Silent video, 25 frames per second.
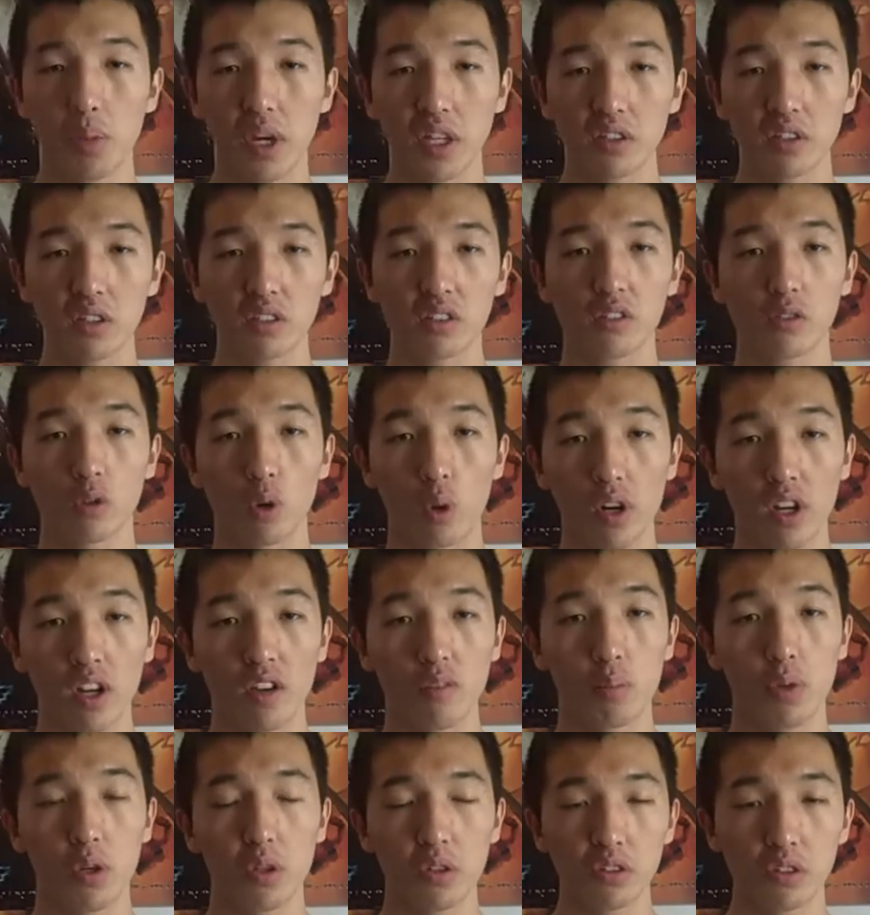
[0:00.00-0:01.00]
The basic story
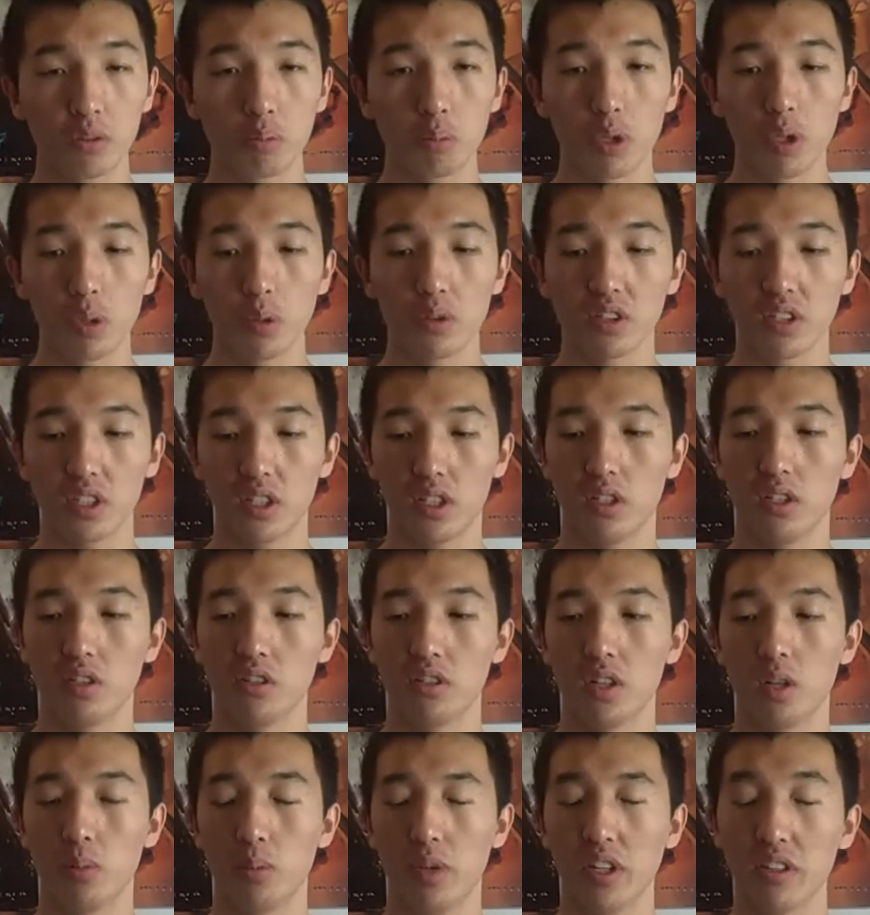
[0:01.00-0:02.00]
of Puss in Boots
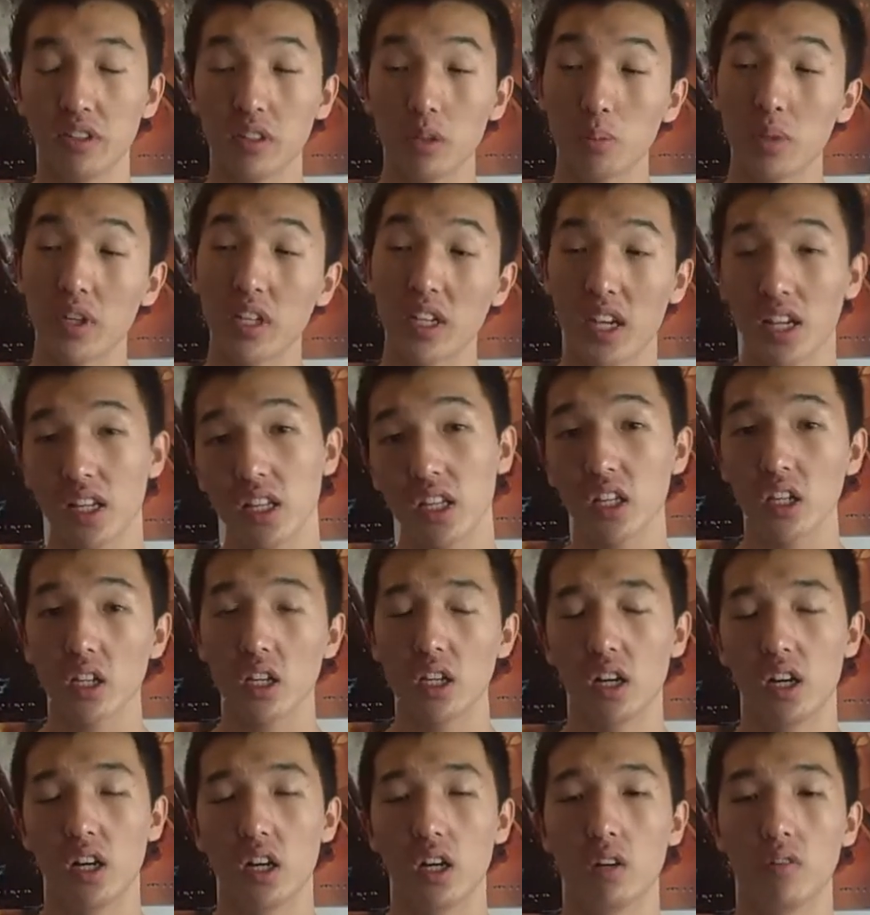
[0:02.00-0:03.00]
is it's the
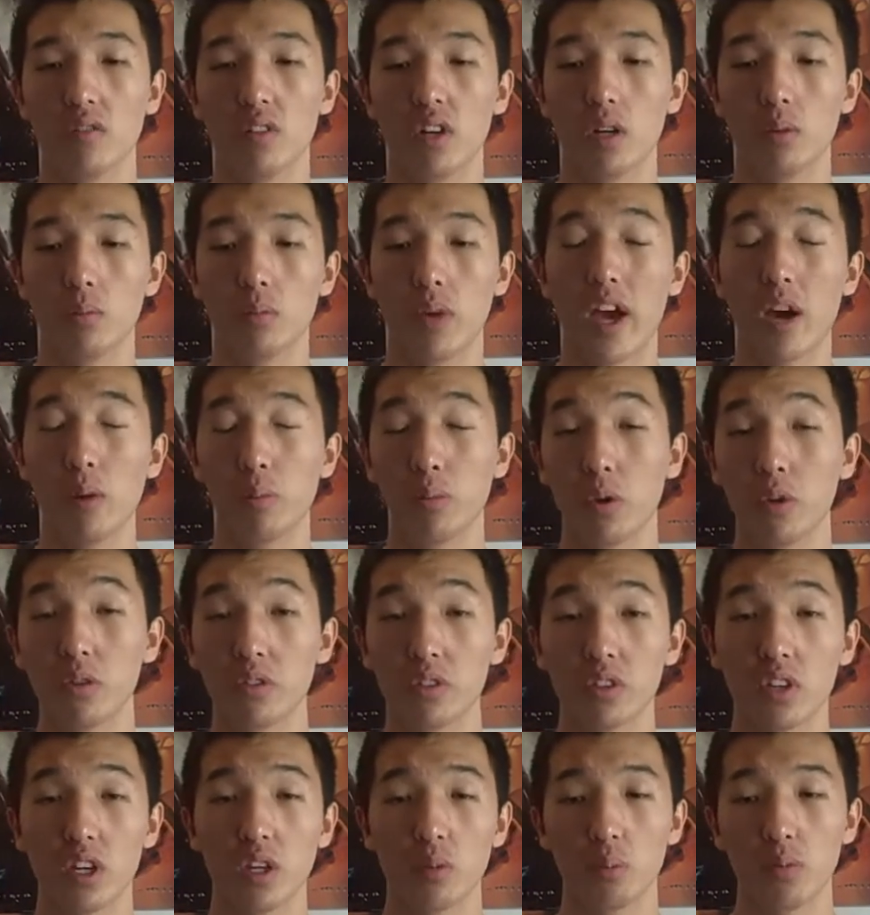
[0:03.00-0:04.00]
beginning of how
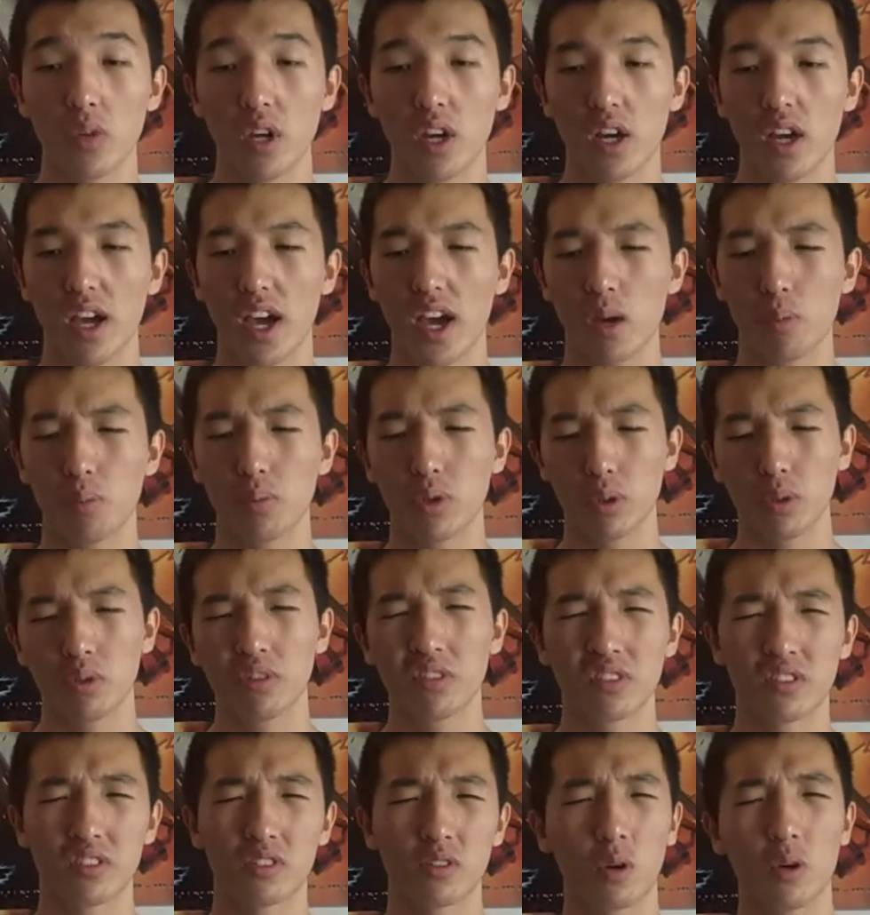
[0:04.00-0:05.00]

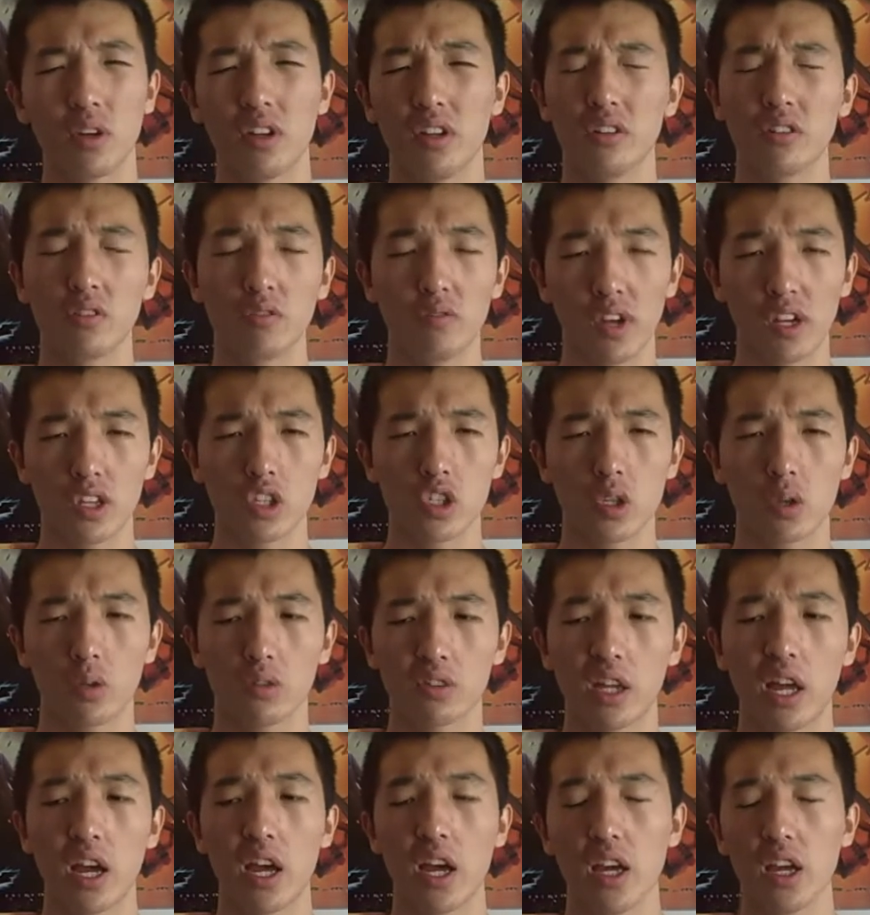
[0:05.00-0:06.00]
Puss started his
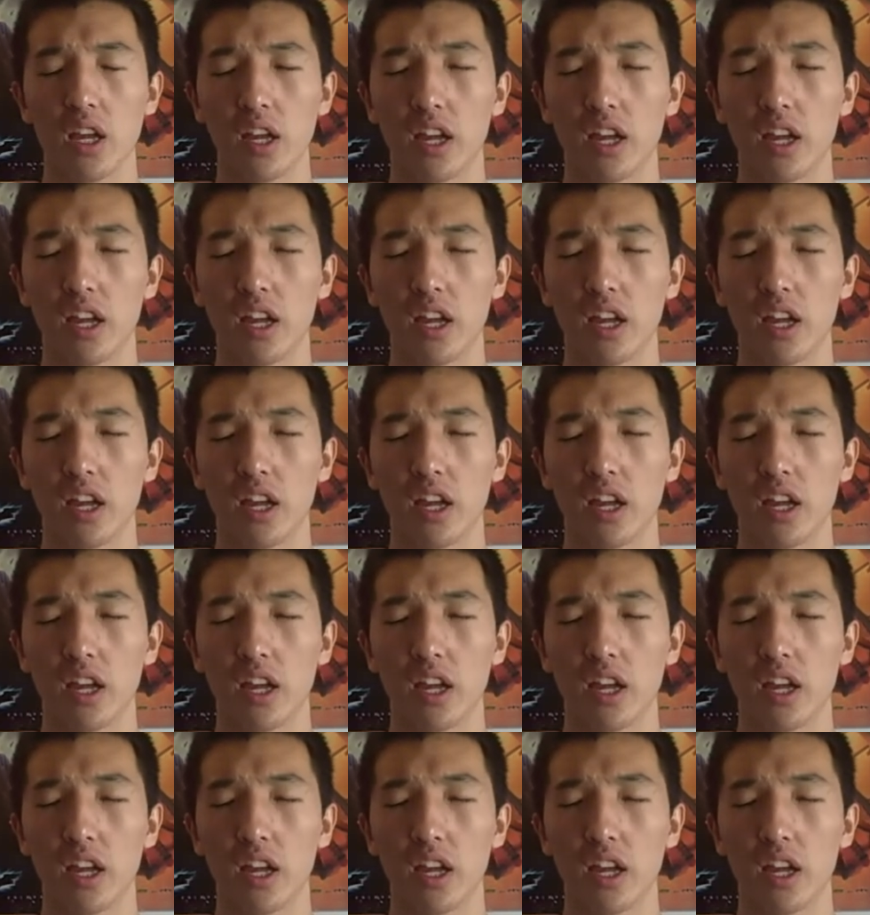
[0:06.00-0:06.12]
adventures.